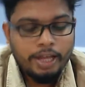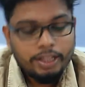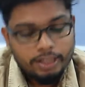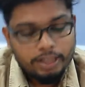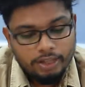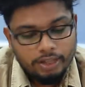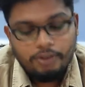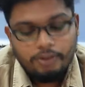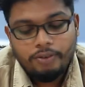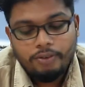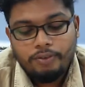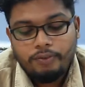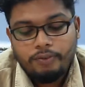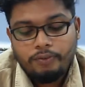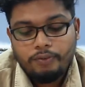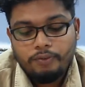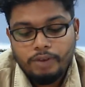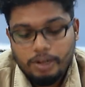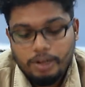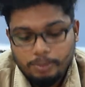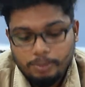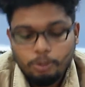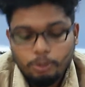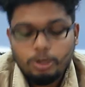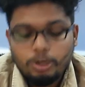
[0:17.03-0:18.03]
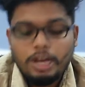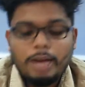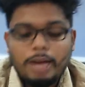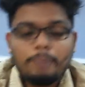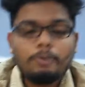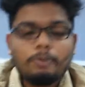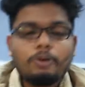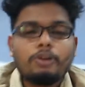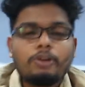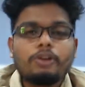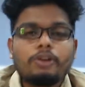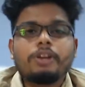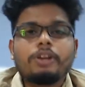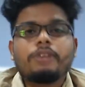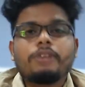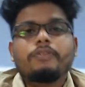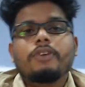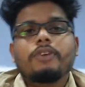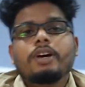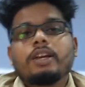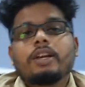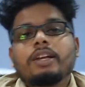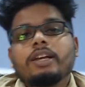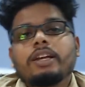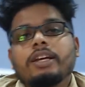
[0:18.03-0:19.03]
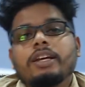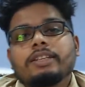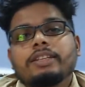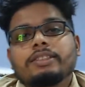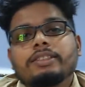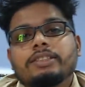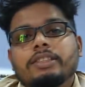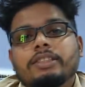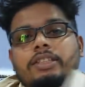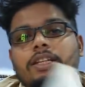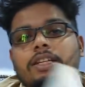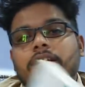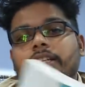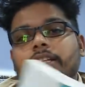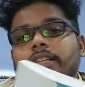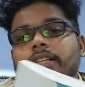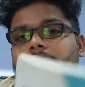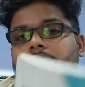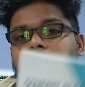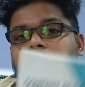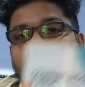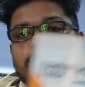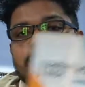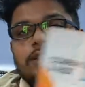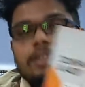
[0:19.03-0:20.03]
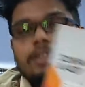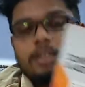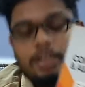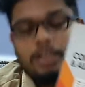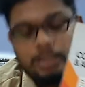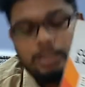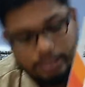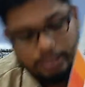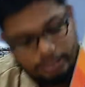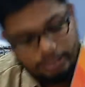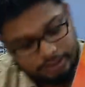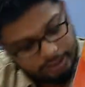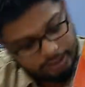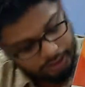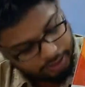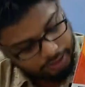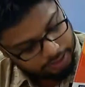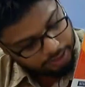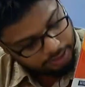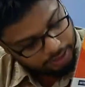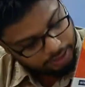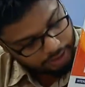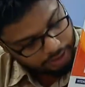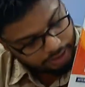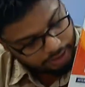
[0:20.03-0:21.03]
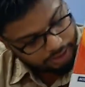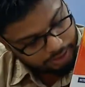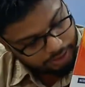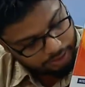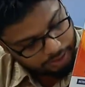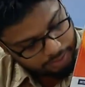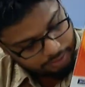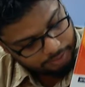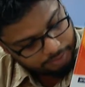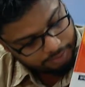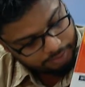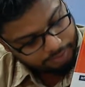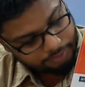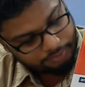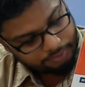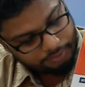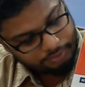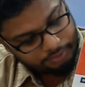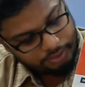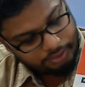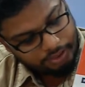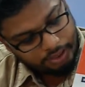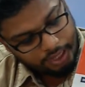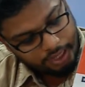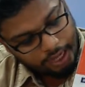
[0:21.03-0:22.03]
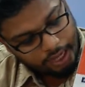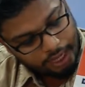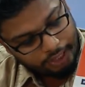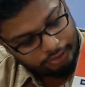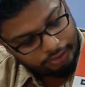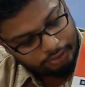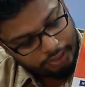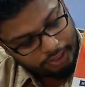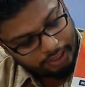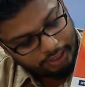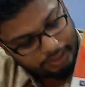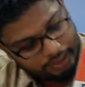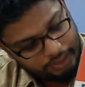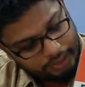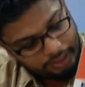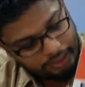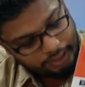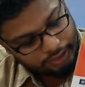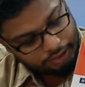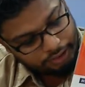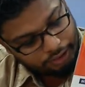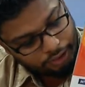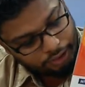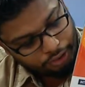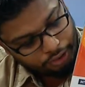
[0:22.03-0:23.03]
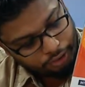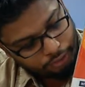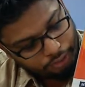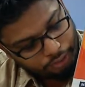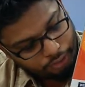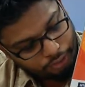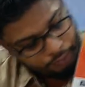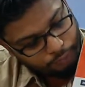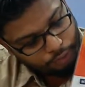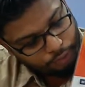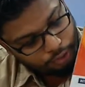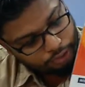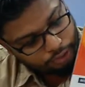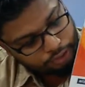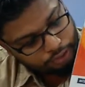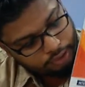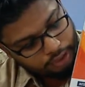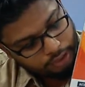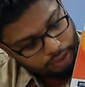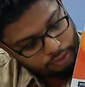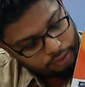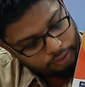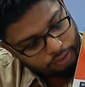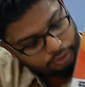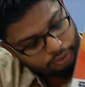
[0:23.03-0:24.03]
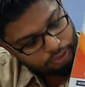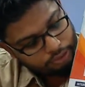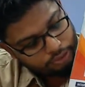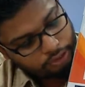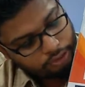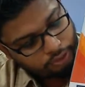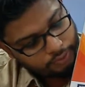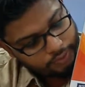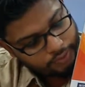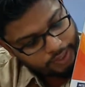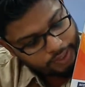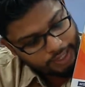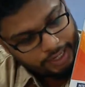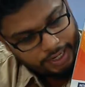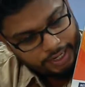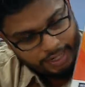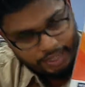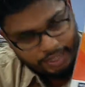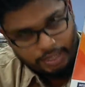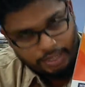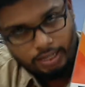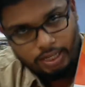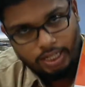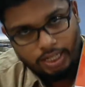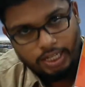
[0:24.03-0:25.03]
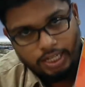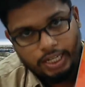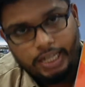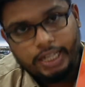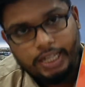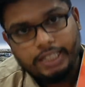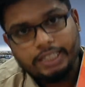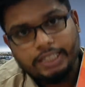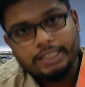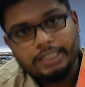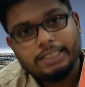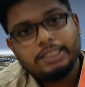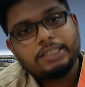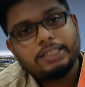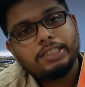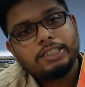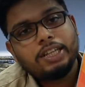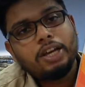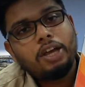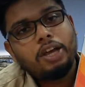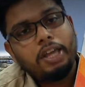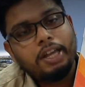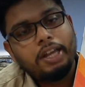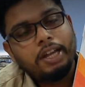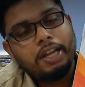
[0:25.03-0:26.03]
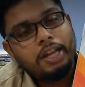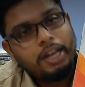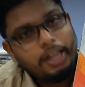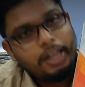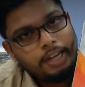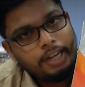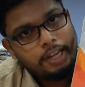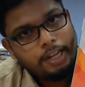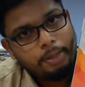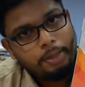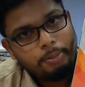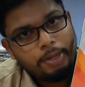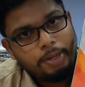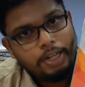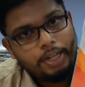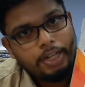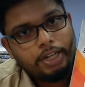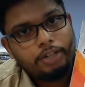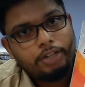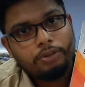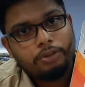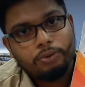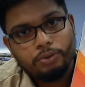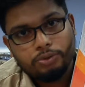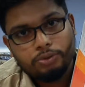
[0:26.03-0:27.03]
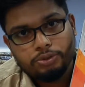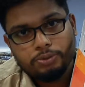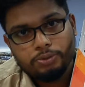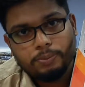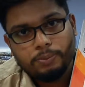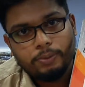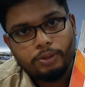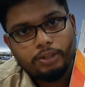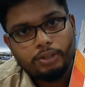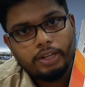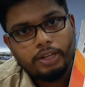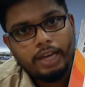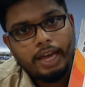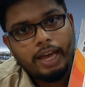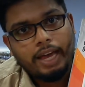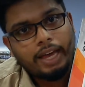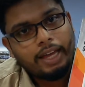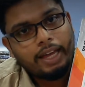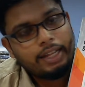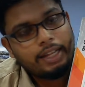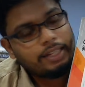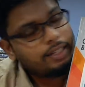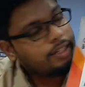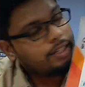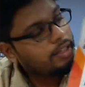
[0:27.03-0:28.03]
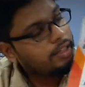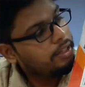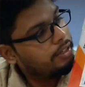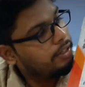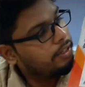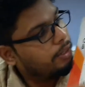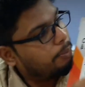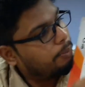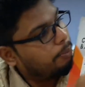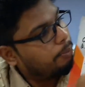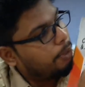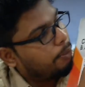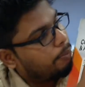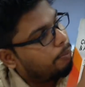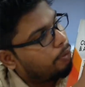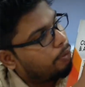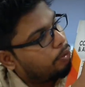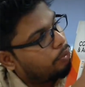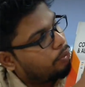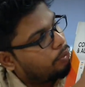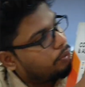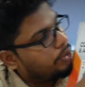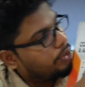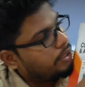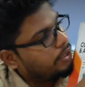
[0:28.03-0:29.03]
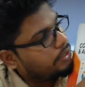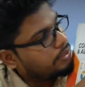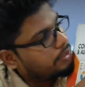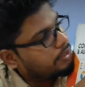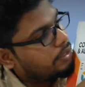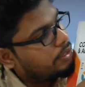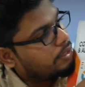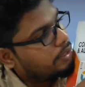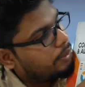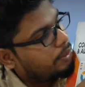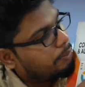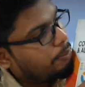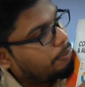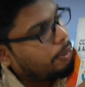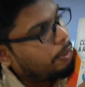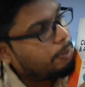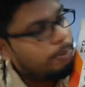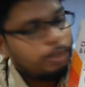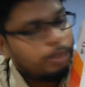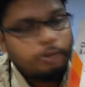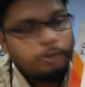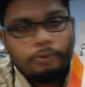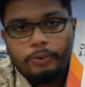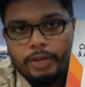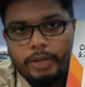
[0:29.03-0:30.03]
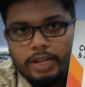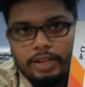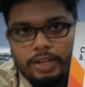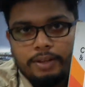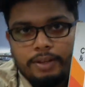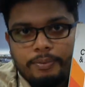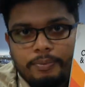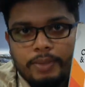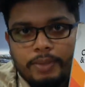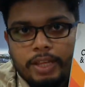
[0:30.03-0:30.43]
The book I am going to refer is this. This is as you can see, Institute of Cost Accountants of India. This is a intermediate course book and the paper code is paper 12.